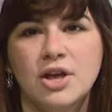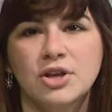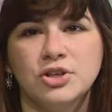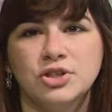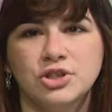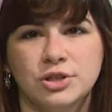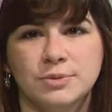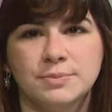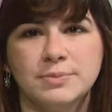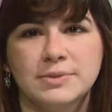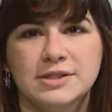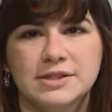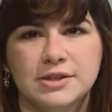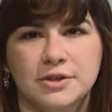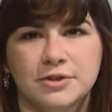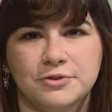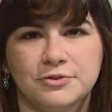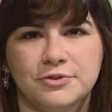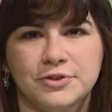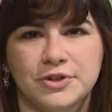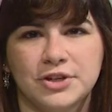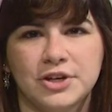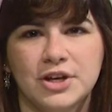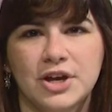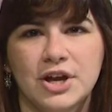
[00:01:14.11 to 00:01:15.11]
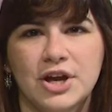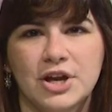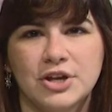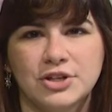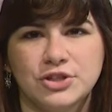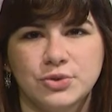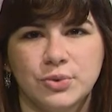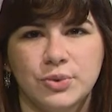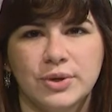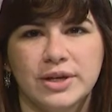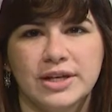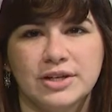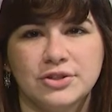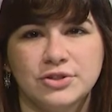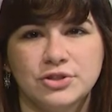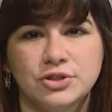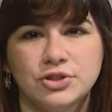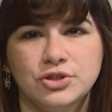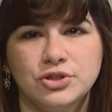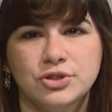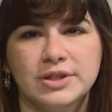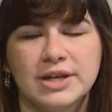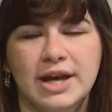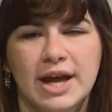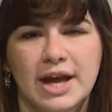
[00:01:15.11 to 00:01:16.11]
Jim Silver, a toy
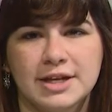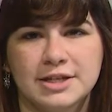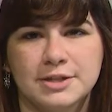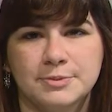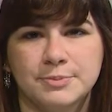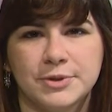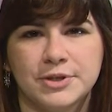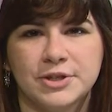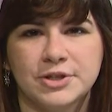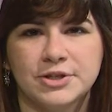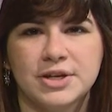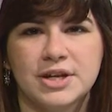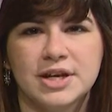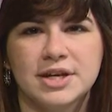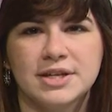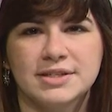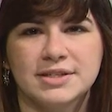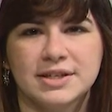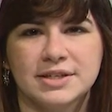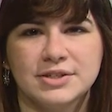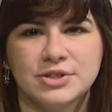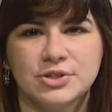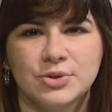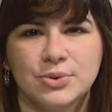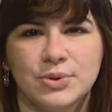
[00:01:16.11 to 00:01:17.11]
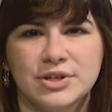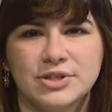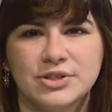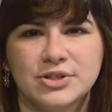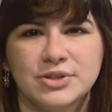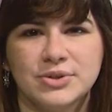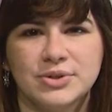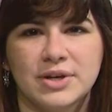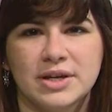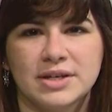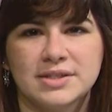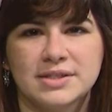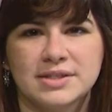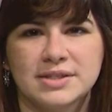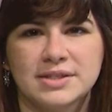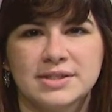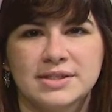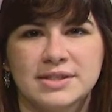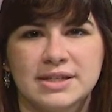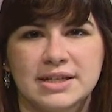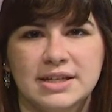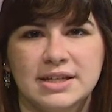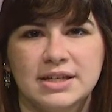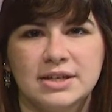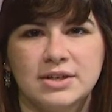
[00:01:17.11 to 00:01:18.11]
industry expert, says Toys R Us's
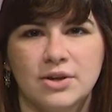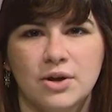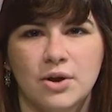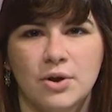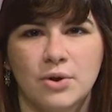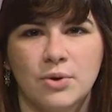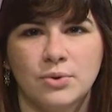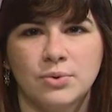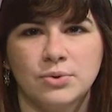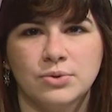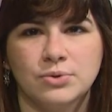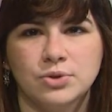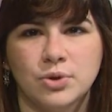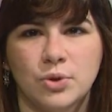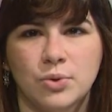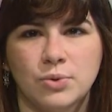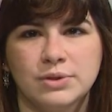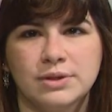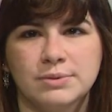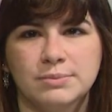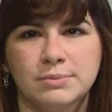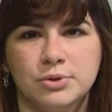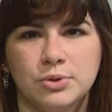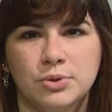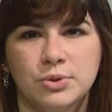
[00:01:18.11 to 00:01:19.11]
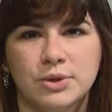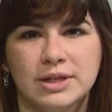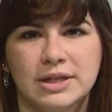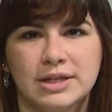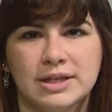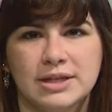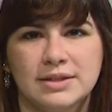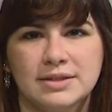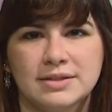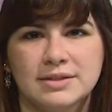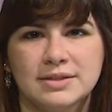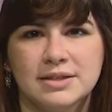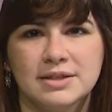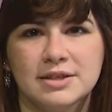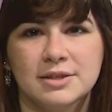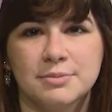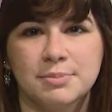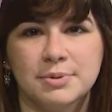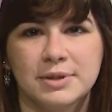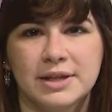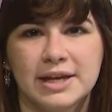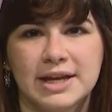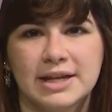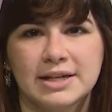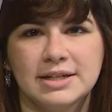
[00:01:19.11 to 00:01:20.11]
CEO told employees the
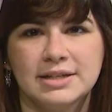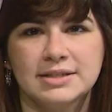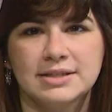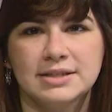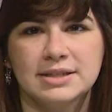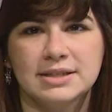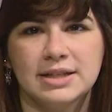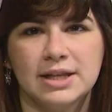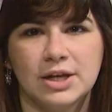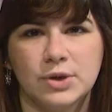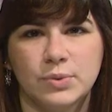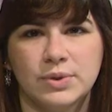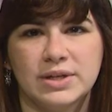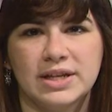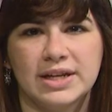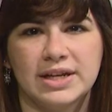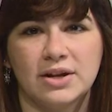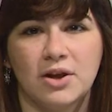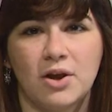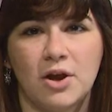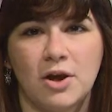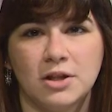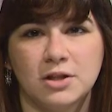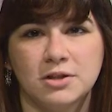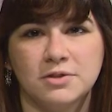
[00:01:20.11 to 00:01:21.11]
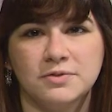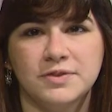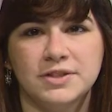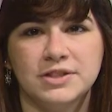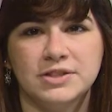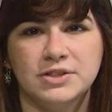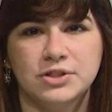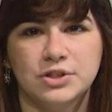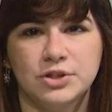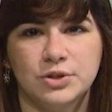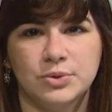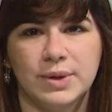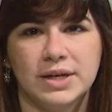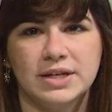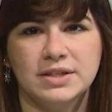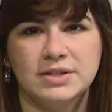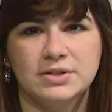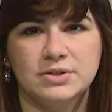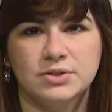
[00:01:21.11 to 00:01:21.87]
plan is to liquidate all of its U.S.